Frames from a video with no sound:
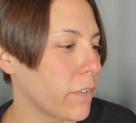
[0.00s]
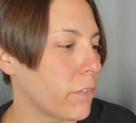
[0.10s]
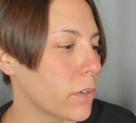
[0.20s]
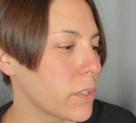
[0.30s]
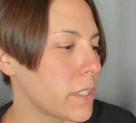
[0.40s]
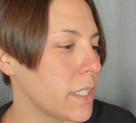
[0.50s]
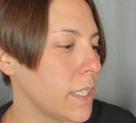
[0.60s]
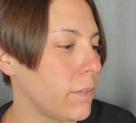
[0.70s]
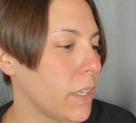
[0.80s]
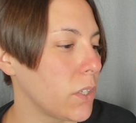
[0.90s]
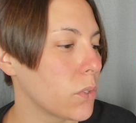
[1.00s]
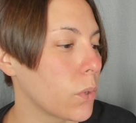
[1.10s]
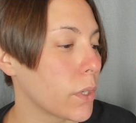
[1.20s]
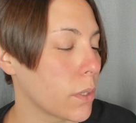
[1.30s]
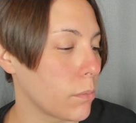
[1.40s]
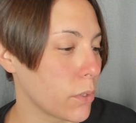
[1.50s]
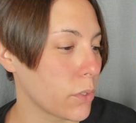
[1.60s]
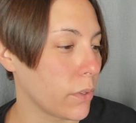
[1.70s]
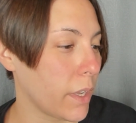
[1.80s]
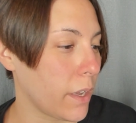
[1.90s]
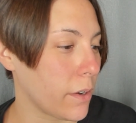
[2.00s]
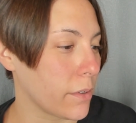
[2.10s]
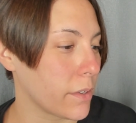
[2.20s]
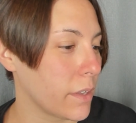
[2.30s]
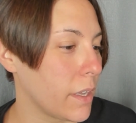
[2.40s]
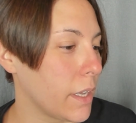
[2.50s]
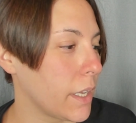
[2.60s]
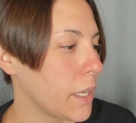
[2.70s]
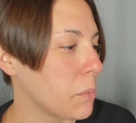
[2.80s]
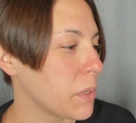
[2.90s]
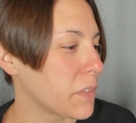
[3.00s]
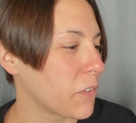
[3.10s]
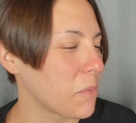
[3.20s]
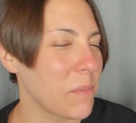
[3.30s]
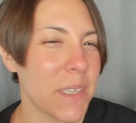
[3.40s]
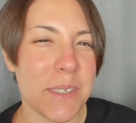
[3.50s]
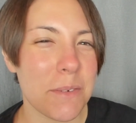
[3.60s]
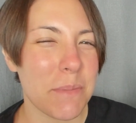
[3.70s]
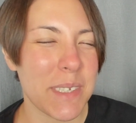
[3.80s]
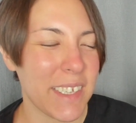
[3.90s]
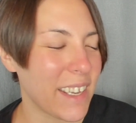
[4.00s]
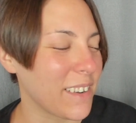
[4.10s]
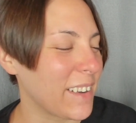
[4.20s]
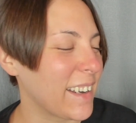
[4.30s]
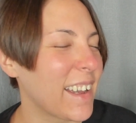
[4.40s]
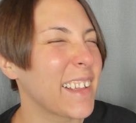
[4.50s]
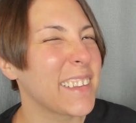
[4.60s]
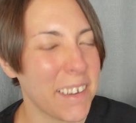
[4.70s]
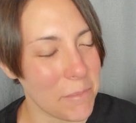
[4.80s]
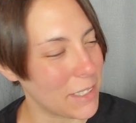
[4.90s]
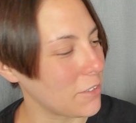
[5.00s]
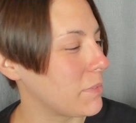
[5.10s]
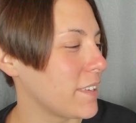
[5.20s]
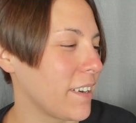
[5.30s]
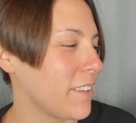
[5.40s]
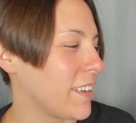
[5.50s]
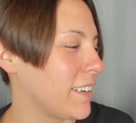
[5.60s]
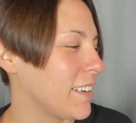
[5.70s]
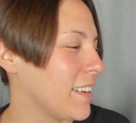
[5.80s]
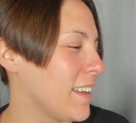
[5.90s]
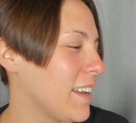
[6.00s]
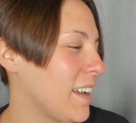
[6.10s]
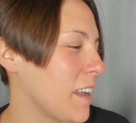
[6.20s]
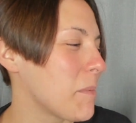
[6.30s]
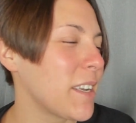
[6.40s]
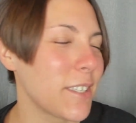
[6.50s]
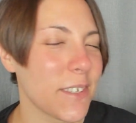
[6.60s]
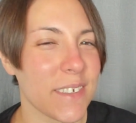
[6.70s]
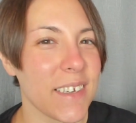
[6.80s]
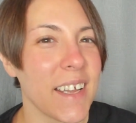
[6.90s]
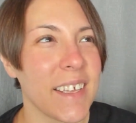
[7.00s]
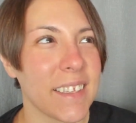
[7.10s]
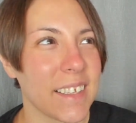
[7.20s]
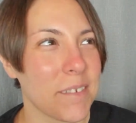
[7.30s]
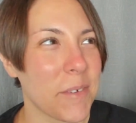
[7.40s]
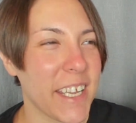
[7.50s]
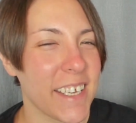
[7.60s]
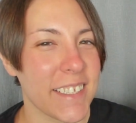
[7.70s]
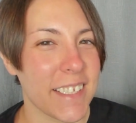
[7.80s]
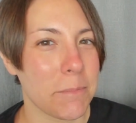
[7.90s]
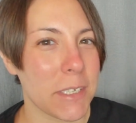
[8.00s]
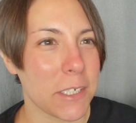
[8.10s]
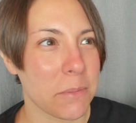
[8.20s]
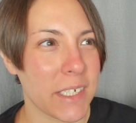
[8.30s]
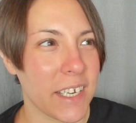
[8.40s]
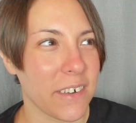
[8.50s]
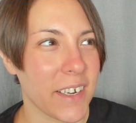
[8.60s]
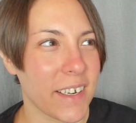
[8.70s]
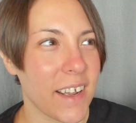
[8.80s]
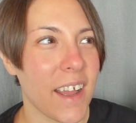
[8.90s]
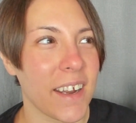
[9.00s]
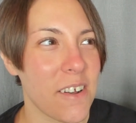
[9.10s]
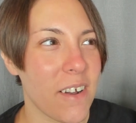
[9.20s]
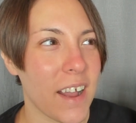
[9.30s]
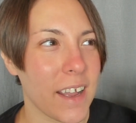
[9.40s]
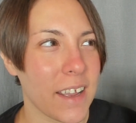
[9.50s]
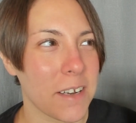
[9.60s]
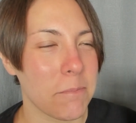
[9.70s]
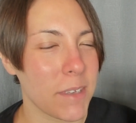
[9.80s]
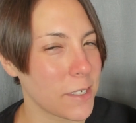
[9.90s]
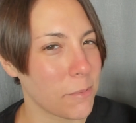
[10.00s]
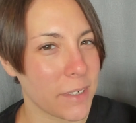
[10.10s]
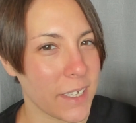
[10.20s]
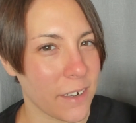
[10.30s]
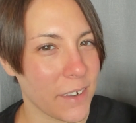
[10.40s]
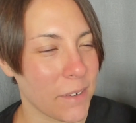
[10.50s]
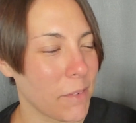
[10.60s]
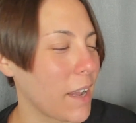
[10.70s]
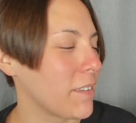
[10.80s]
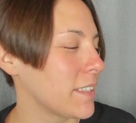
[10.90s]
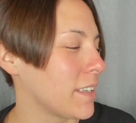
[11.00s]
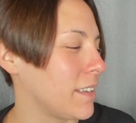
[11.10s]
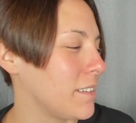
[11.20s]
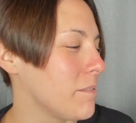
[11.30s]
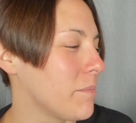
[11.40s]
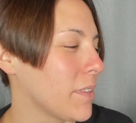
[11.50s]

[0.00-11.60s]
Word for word: first TV toy commercial aired. It was for Mr. Potato Head. I love Mr. Potato Head. I made sure that my kids had Mr. Potato Head. I know I had Mr. Potato Head when I was a kid,